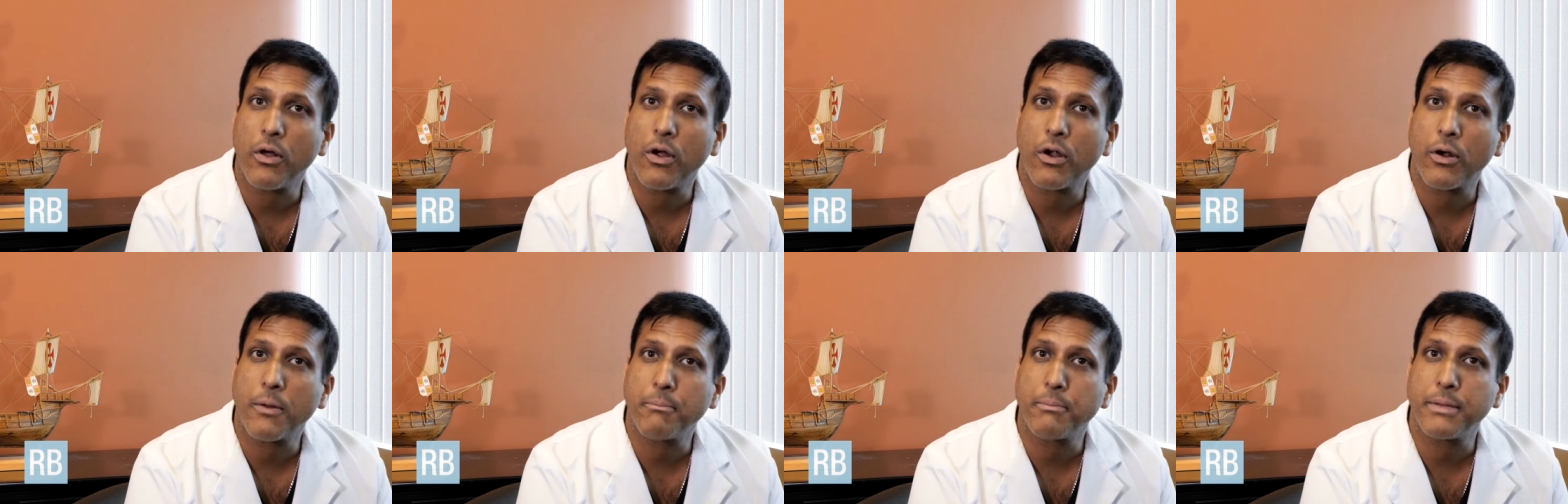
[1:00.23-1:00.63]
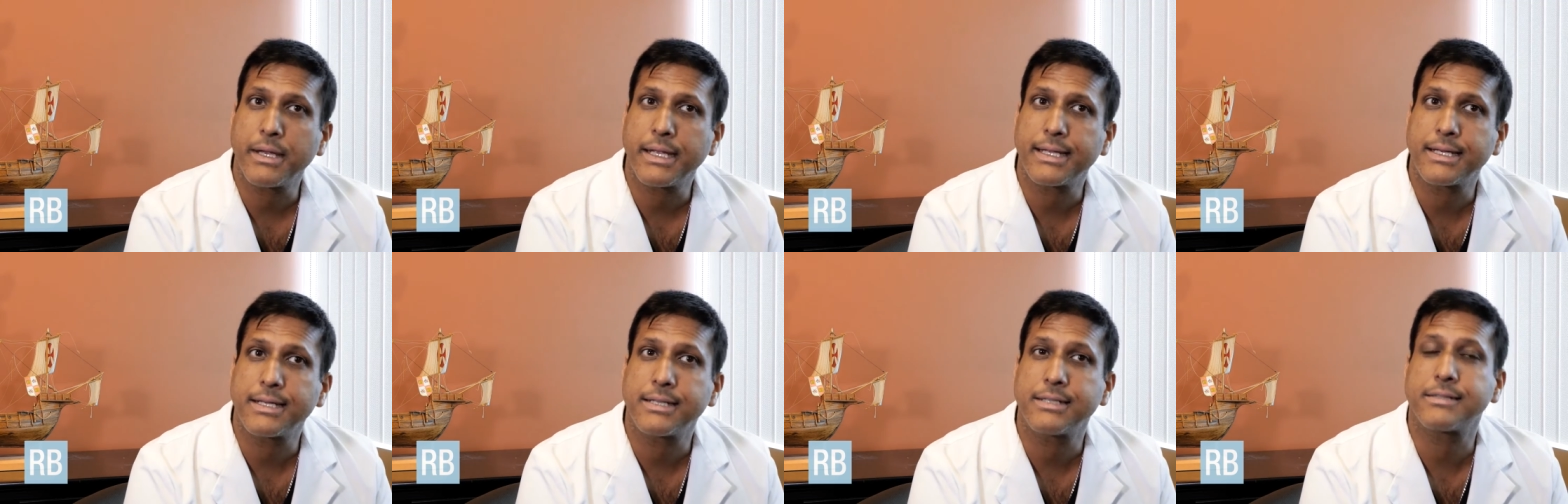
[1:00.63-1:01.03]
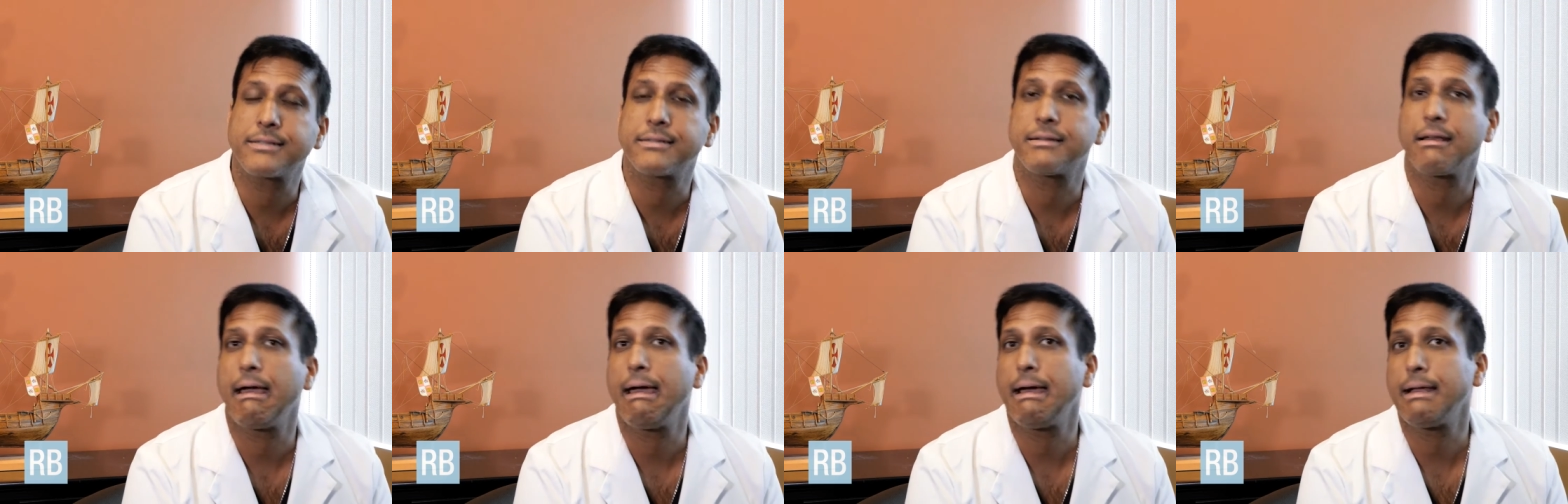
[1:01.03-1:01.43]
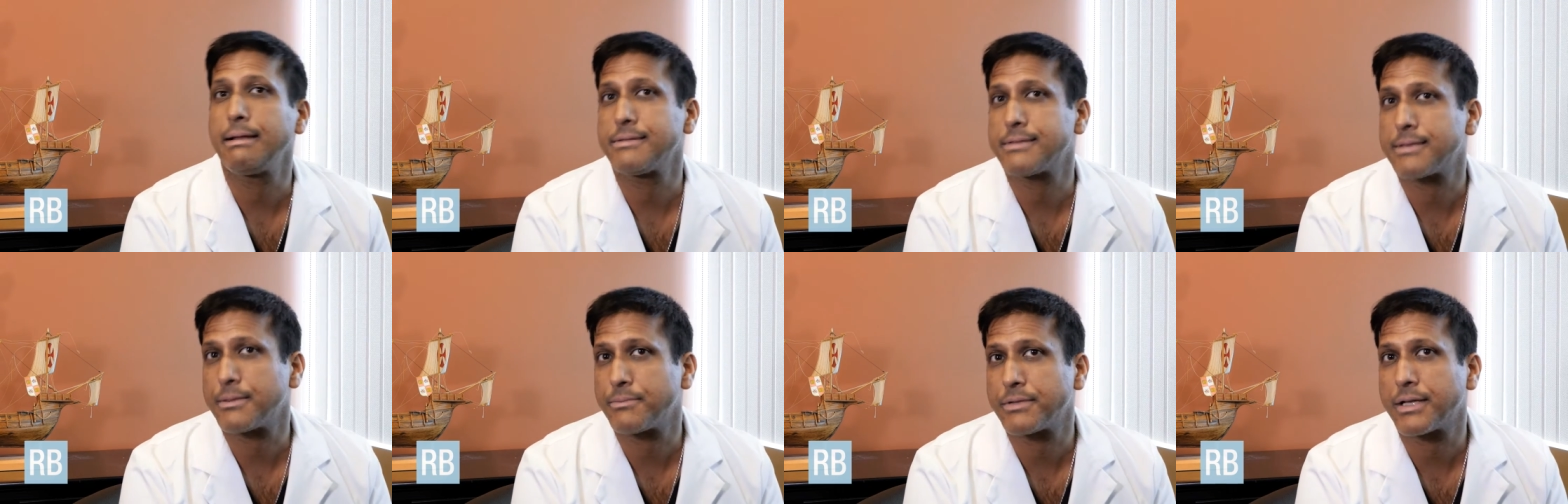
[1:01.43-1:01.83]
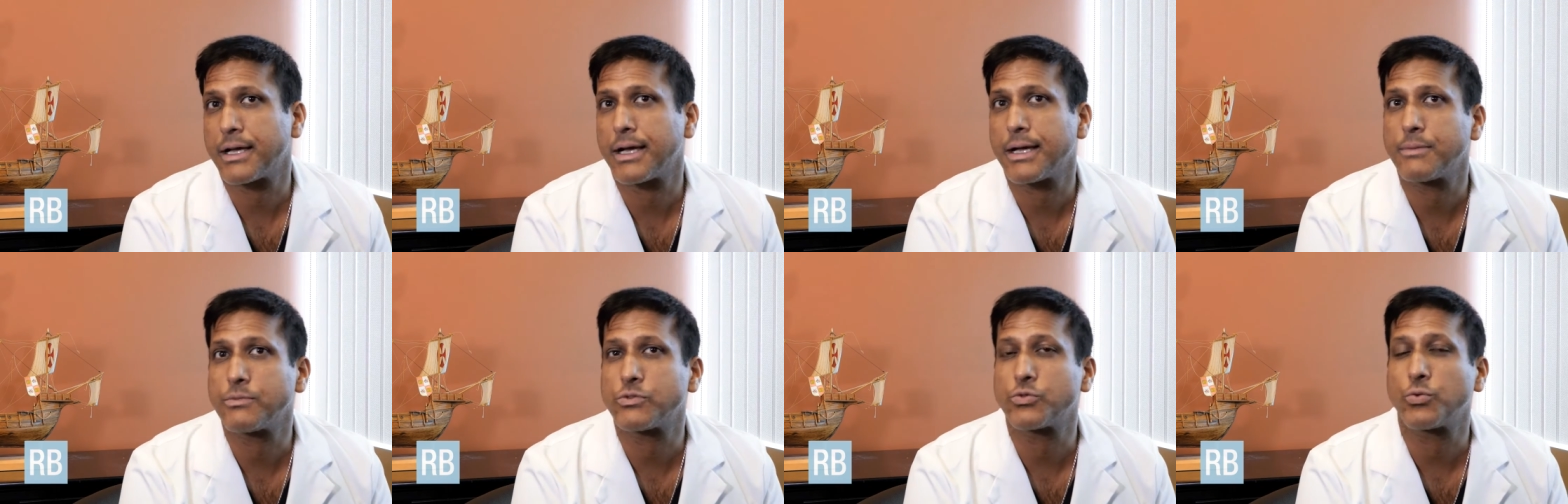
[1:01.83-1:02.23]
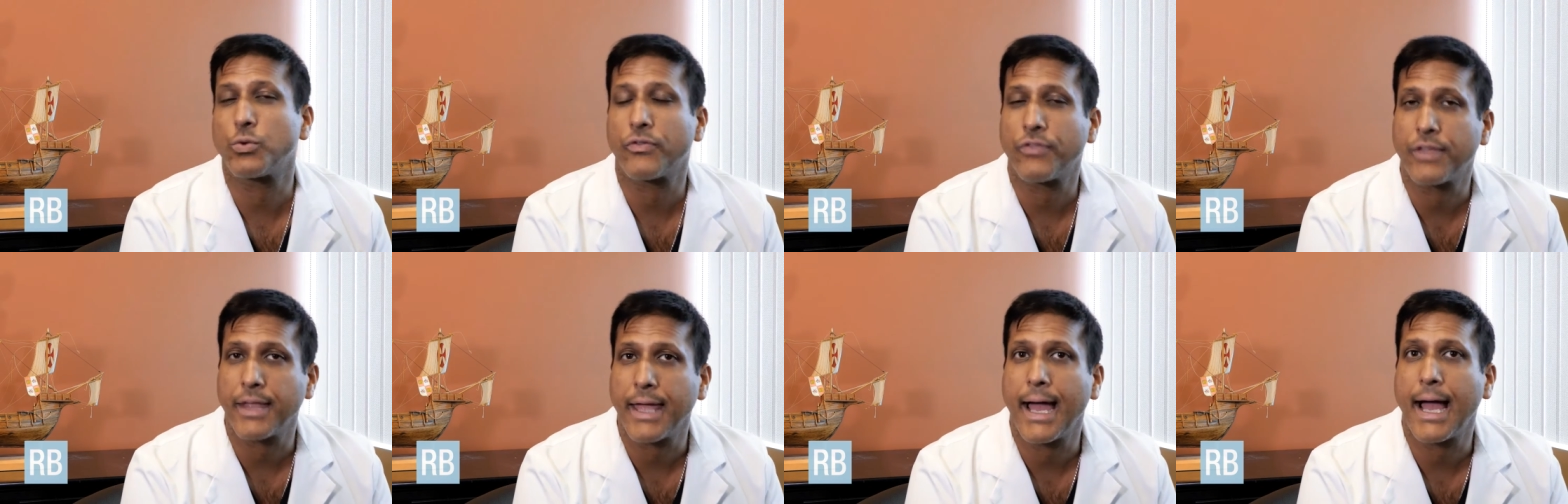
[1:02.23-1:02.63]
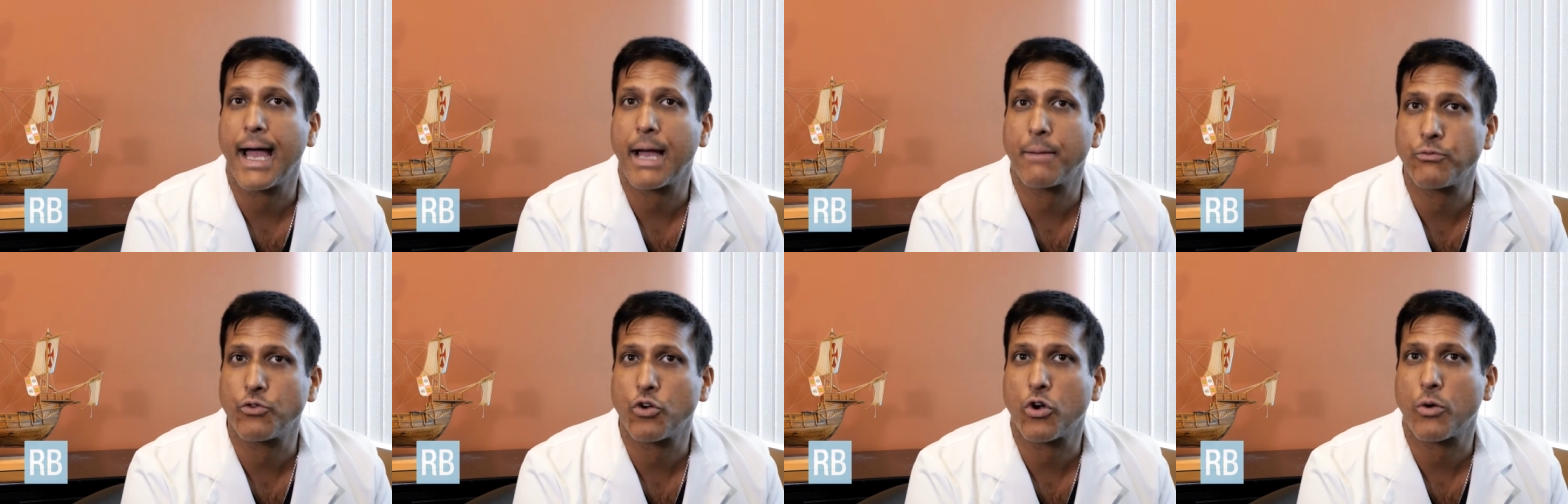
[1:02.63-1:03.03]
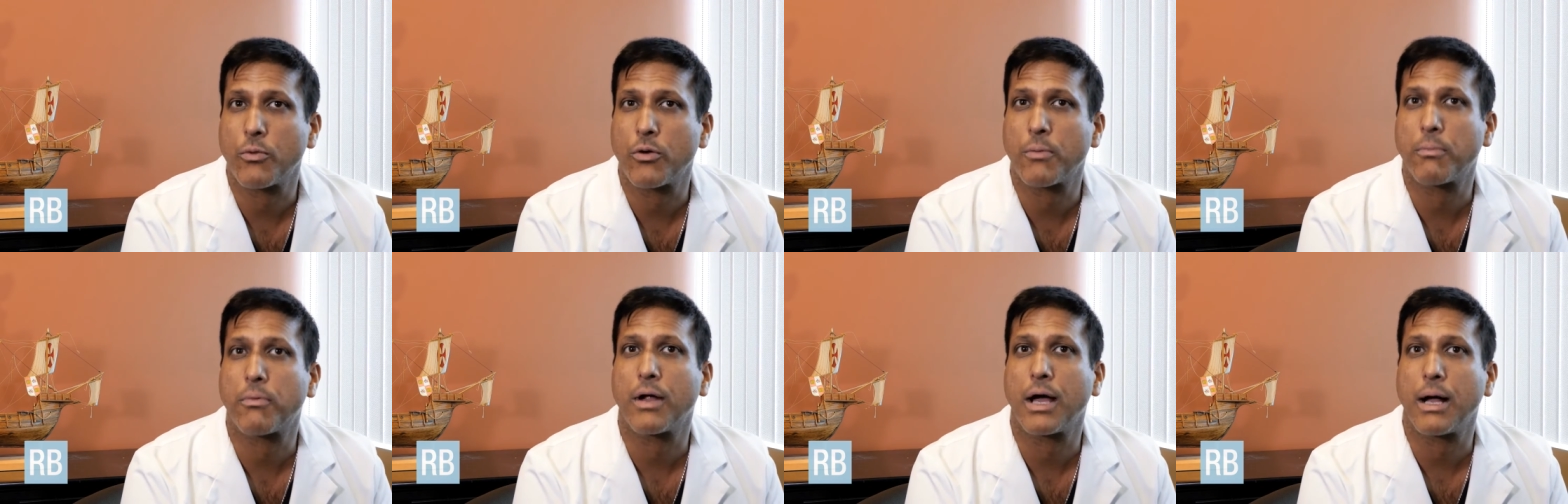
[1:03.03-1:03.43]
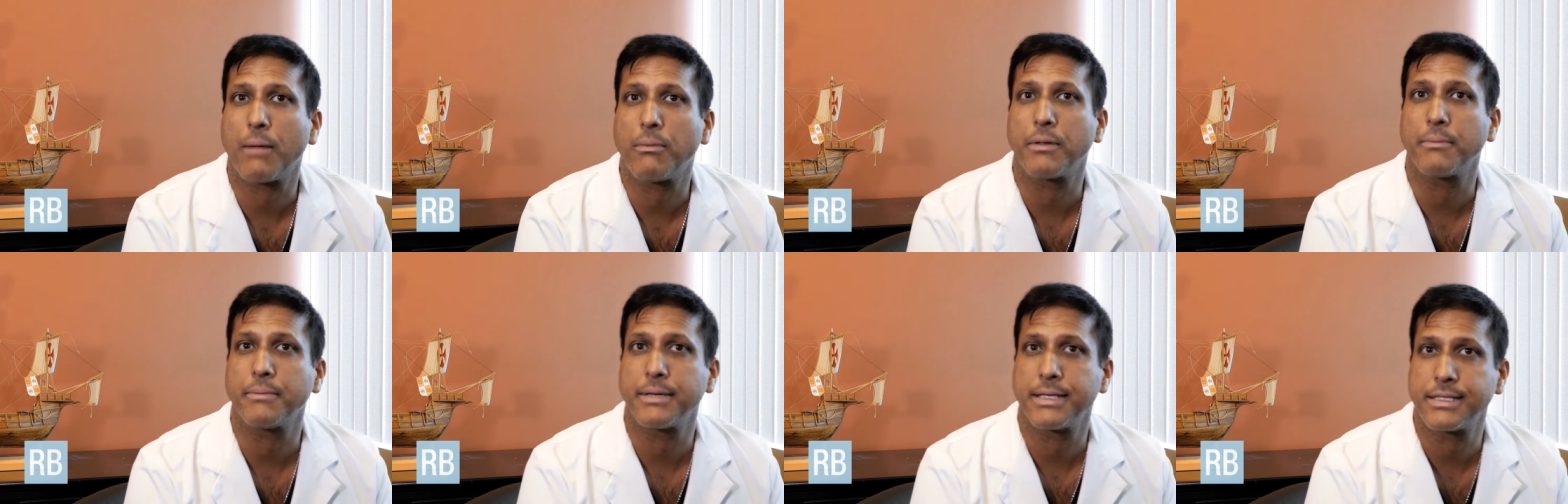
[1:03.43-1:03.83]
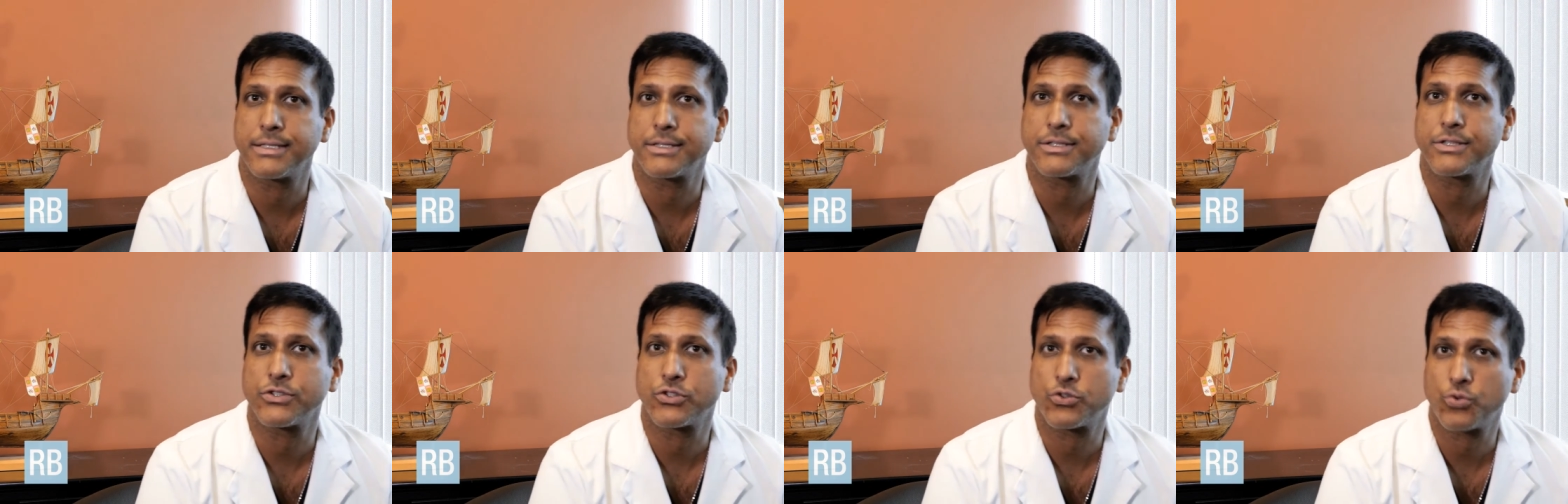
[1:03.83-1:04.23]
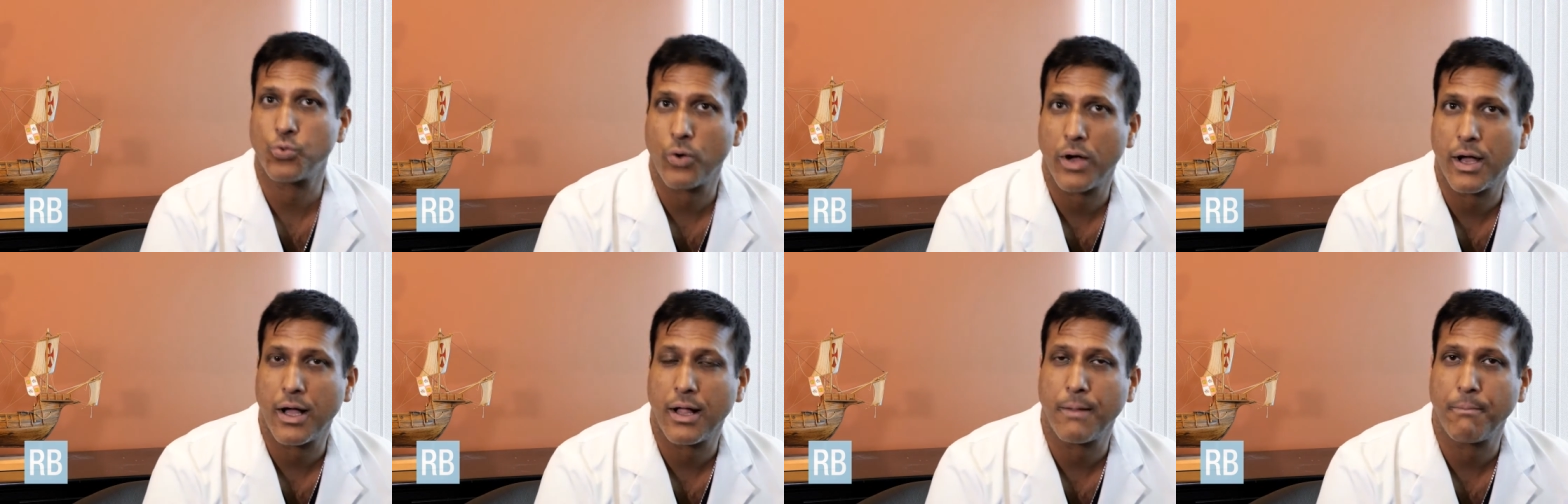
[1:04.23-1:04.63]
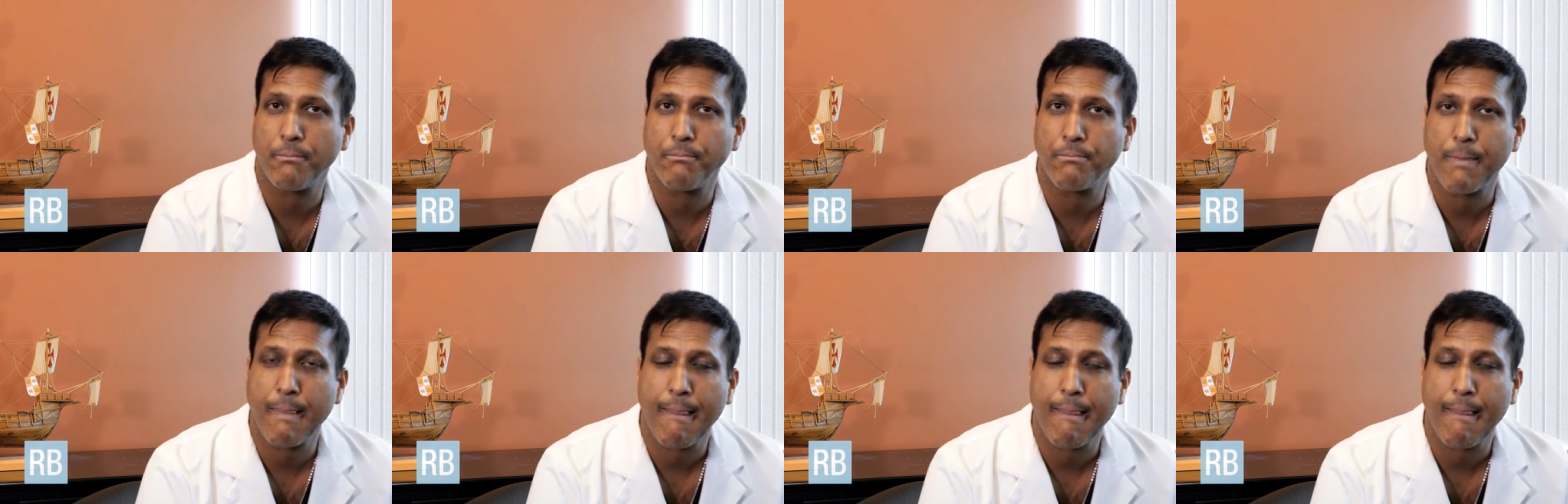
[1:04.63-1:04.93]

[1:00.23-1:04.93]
heartbeat is, and sometimes what the abnormal problem is as well.